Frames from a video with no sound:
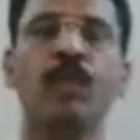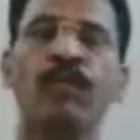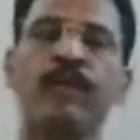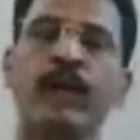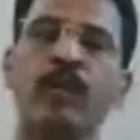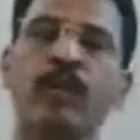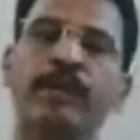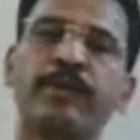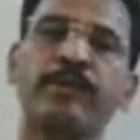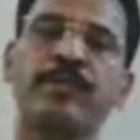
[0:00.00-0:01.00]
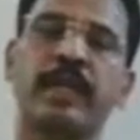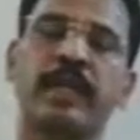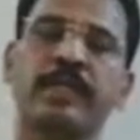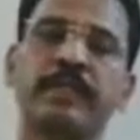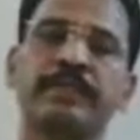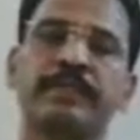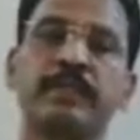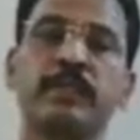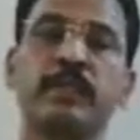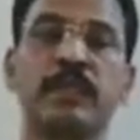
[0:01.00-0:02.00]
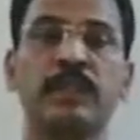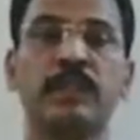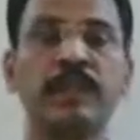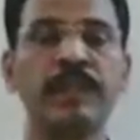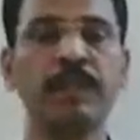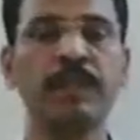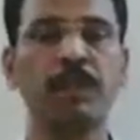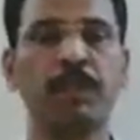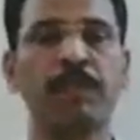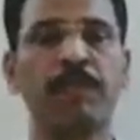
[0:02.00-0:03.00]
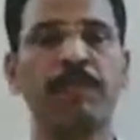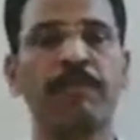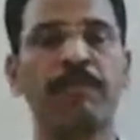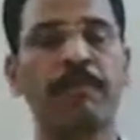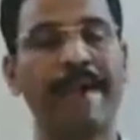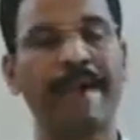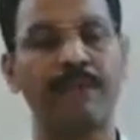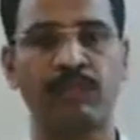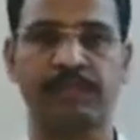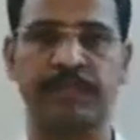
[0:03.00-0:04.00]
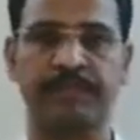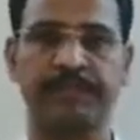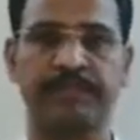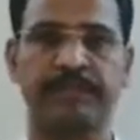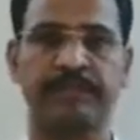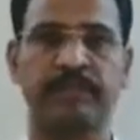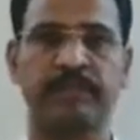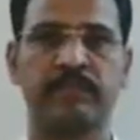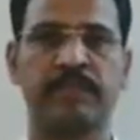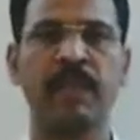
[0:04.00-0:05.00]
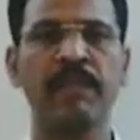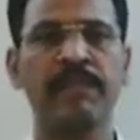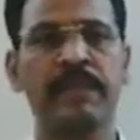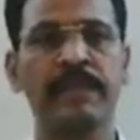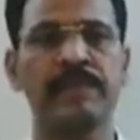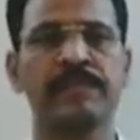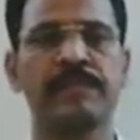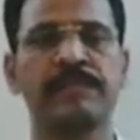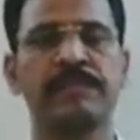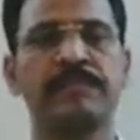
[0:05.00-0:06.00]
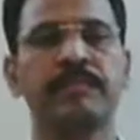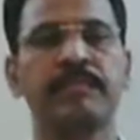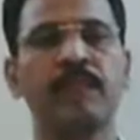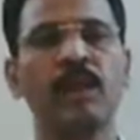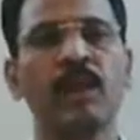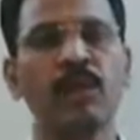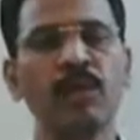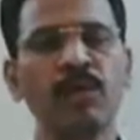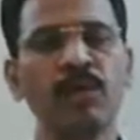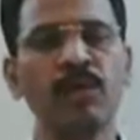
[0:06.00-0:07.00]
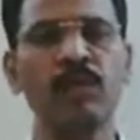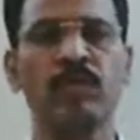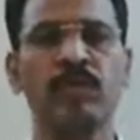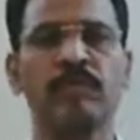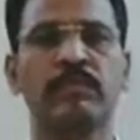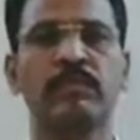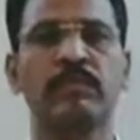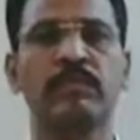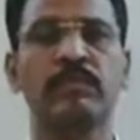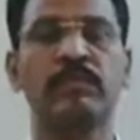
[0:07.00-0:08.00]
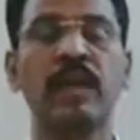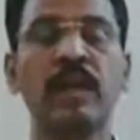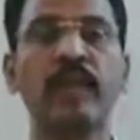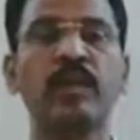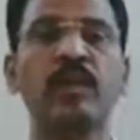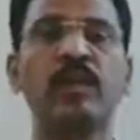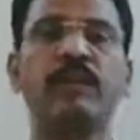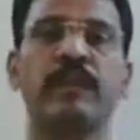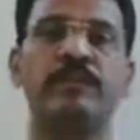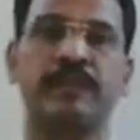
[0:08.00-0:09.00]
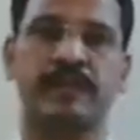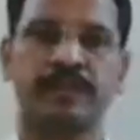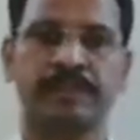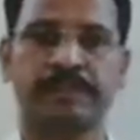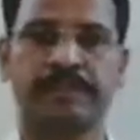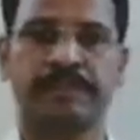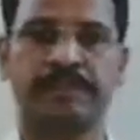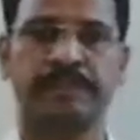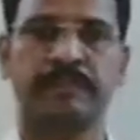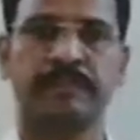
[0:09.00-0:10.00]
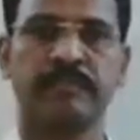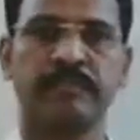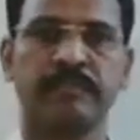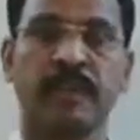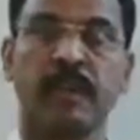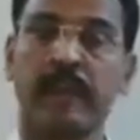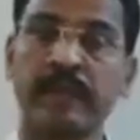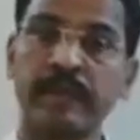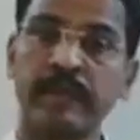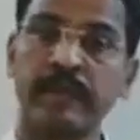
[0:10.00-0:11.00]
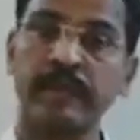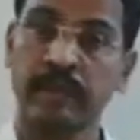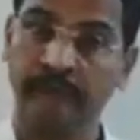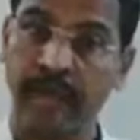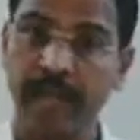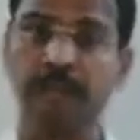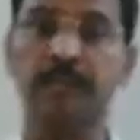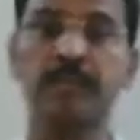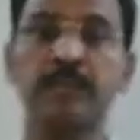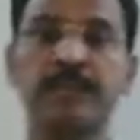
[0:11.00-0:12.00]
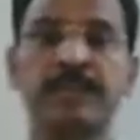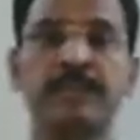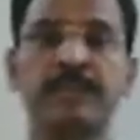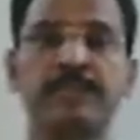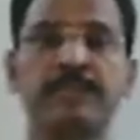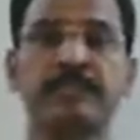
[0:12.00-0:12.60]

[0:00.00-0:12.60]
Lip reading: we are going to start the third topic of Maths 1. Friends, you know the collection of numbers like natural numbers,